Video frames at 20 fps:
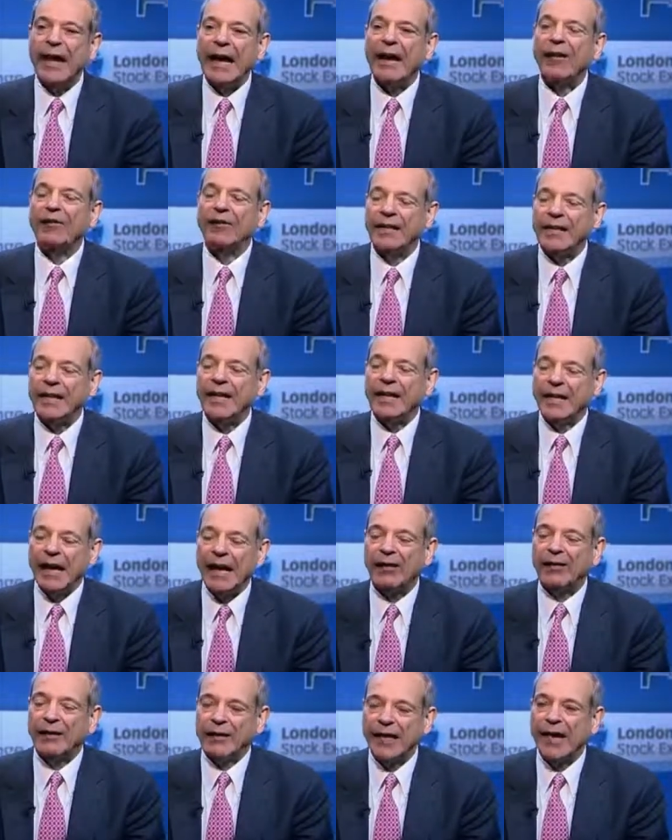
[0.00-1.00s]
how
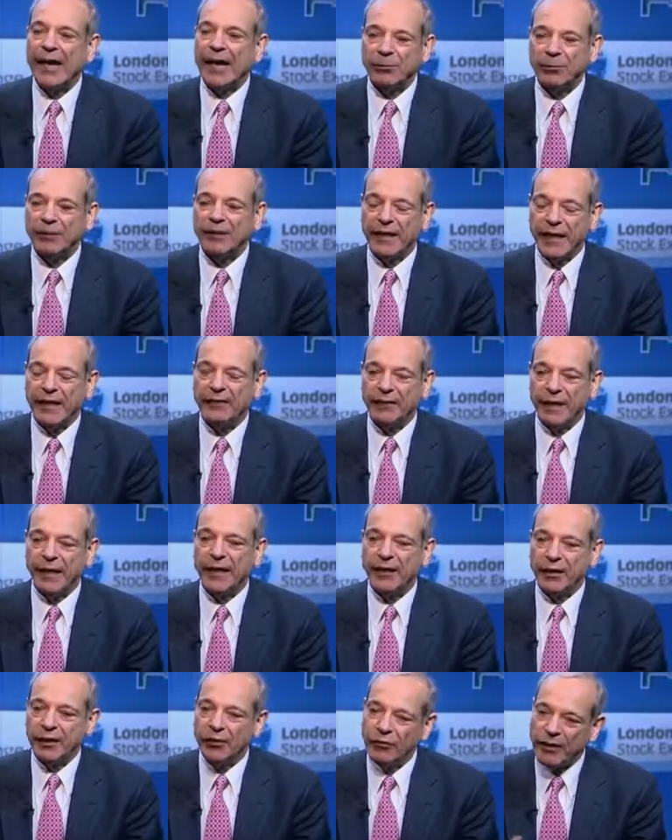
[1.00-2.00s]
to capture that
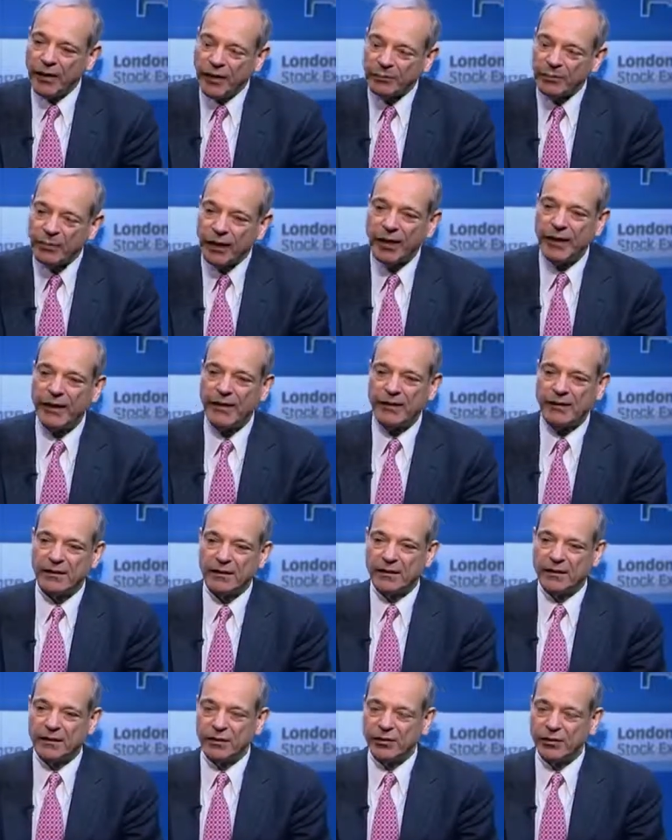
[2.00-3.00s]
value at my
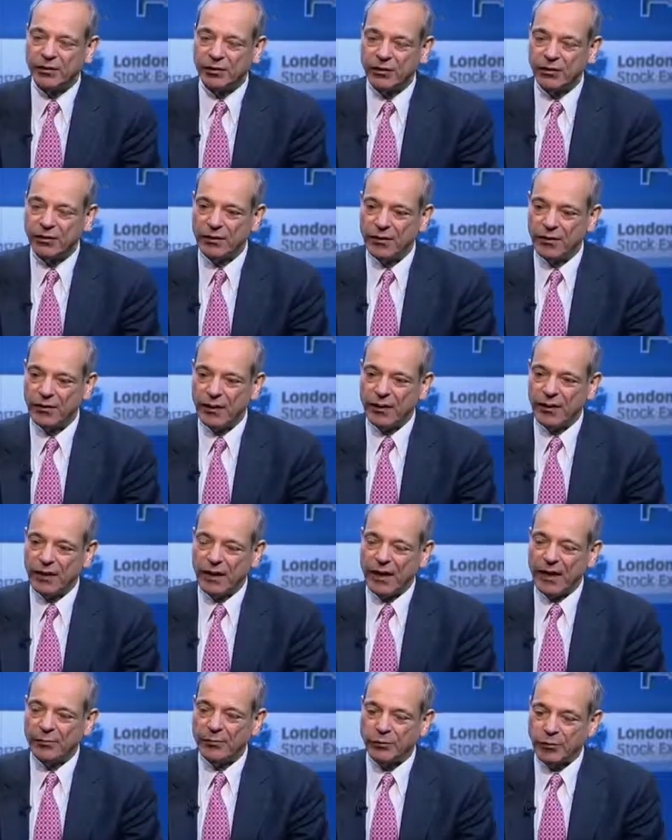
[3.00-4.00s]
institution.
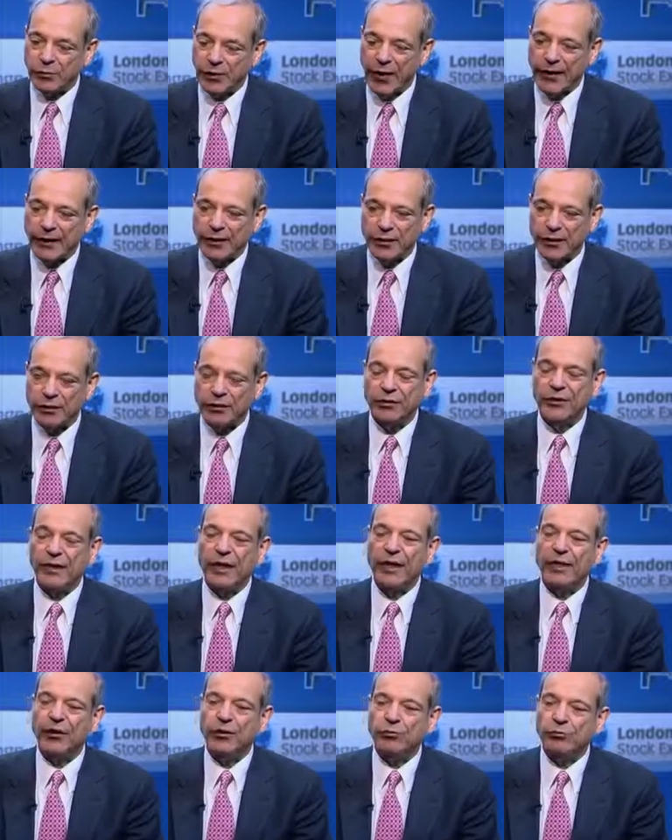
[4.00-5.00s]
I'm trying to learn
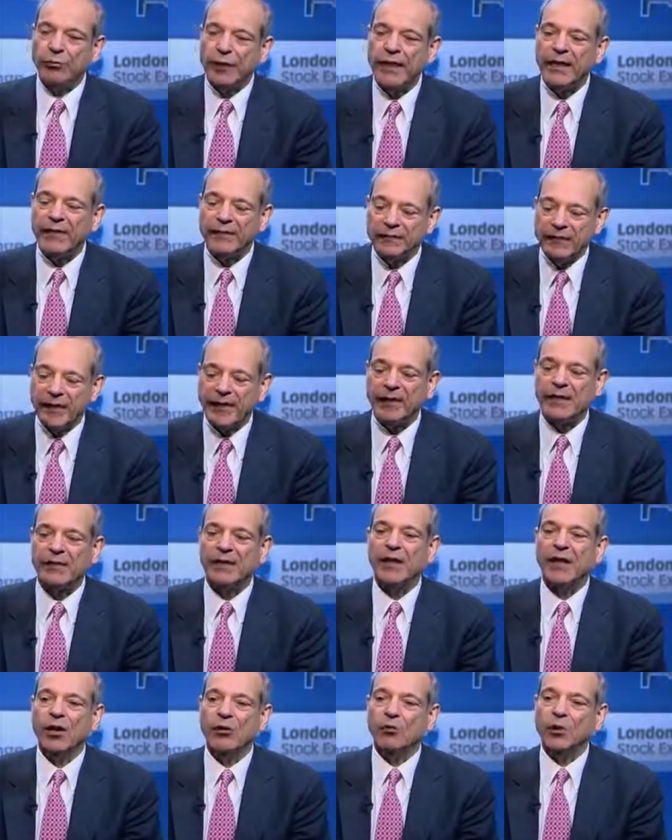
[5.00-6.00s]
how to reinvent
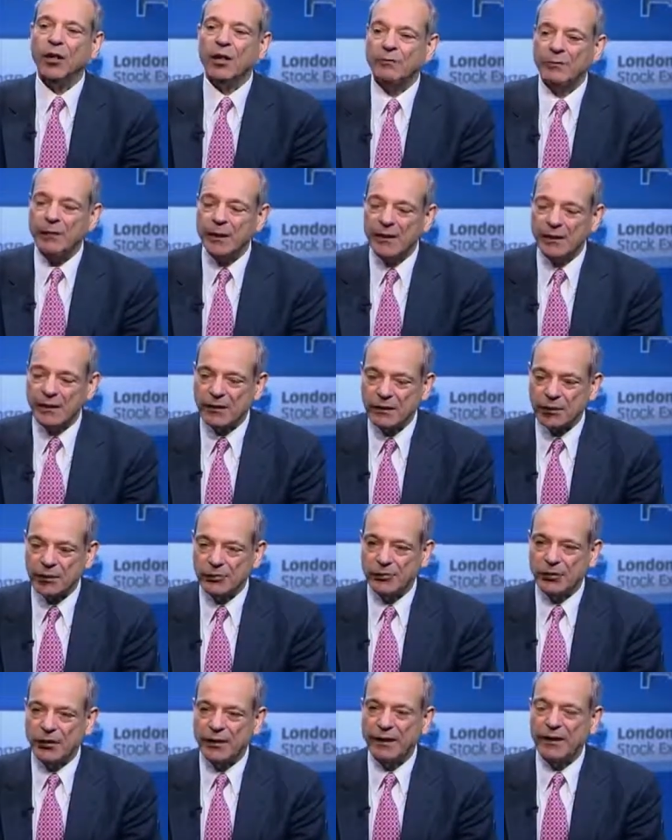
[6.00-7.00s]
what a business
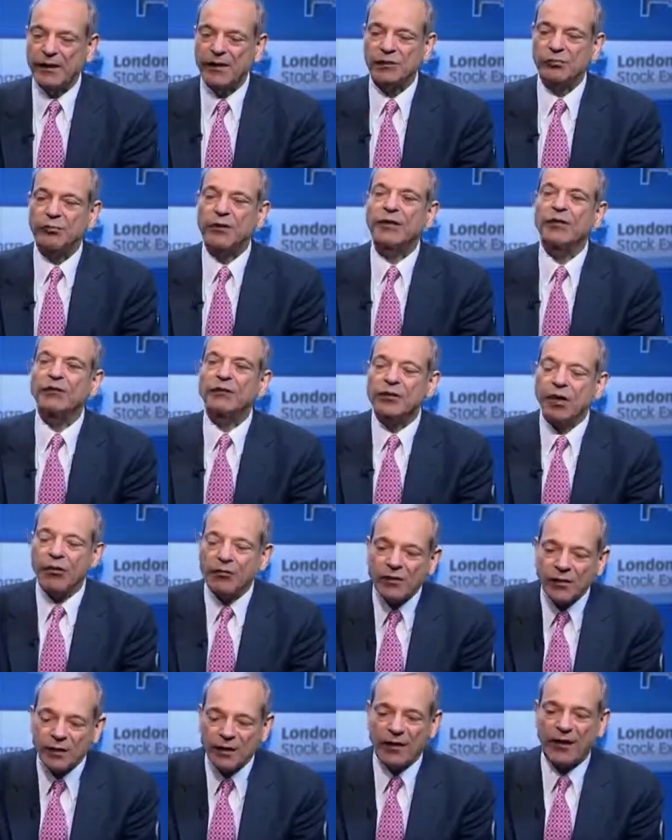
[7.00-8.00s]
school is when you
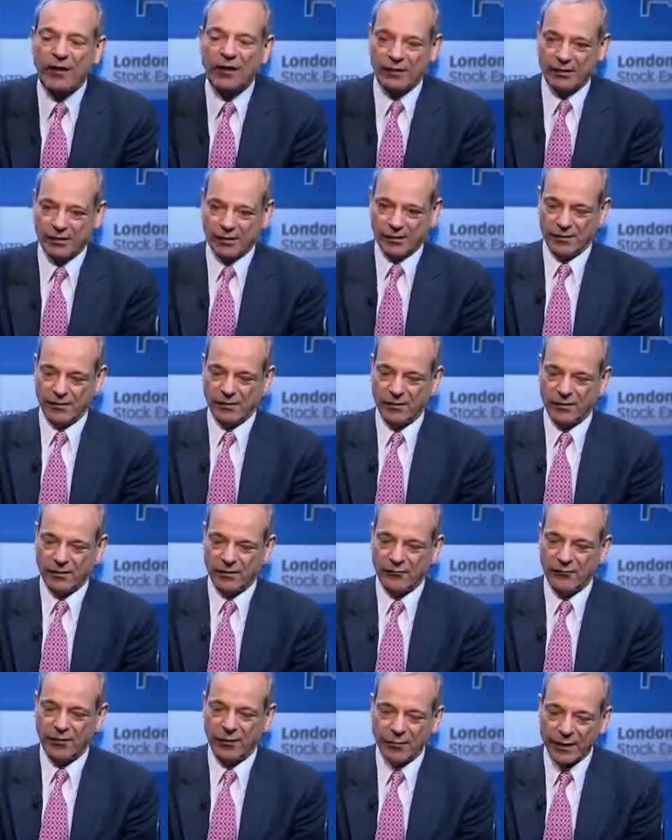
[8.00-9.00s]
don't start
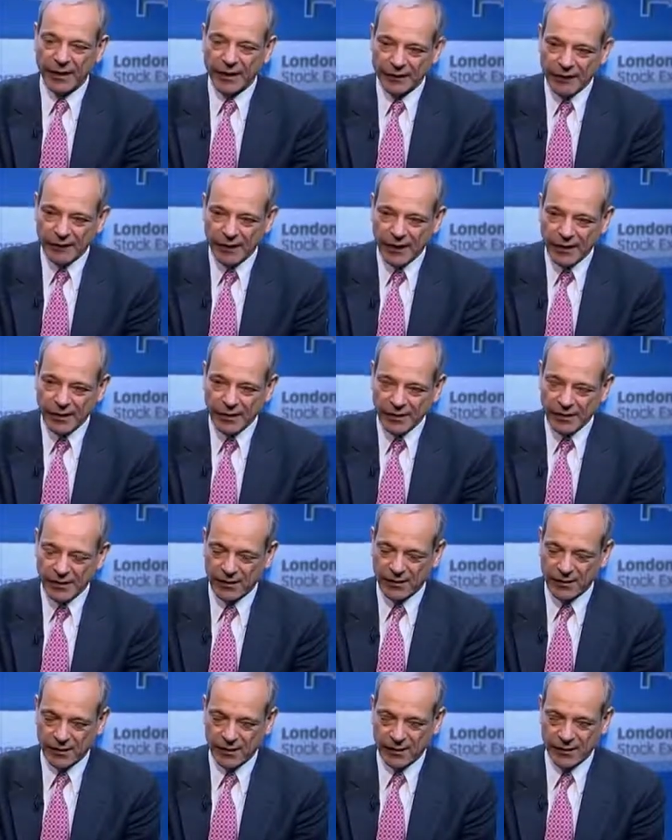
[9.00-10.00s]
from the
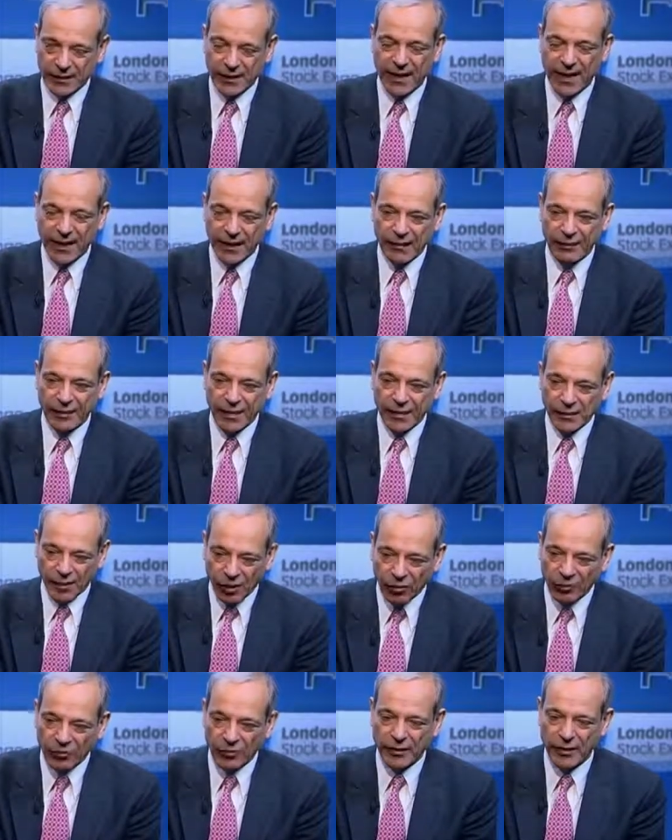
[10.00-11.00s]
advanced economies
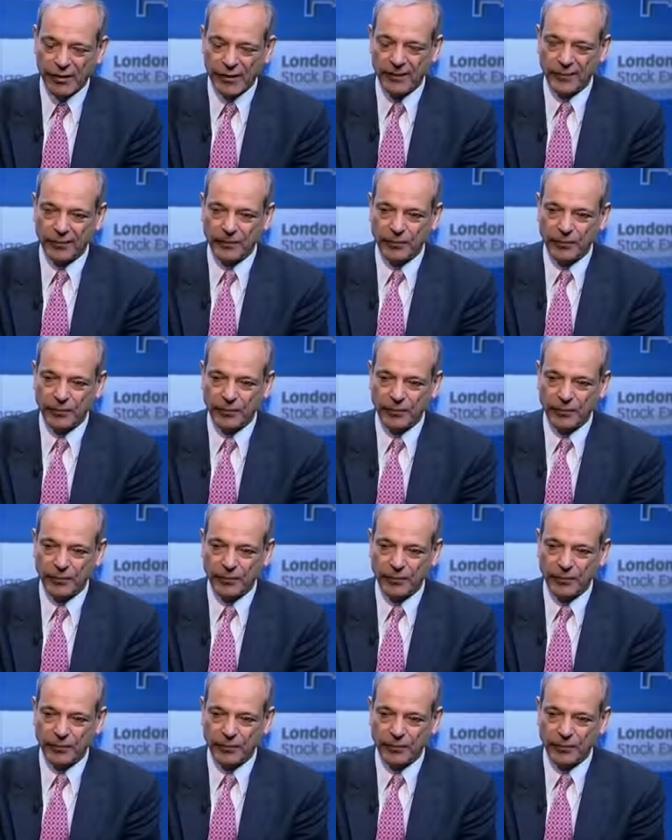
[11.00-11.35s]
only.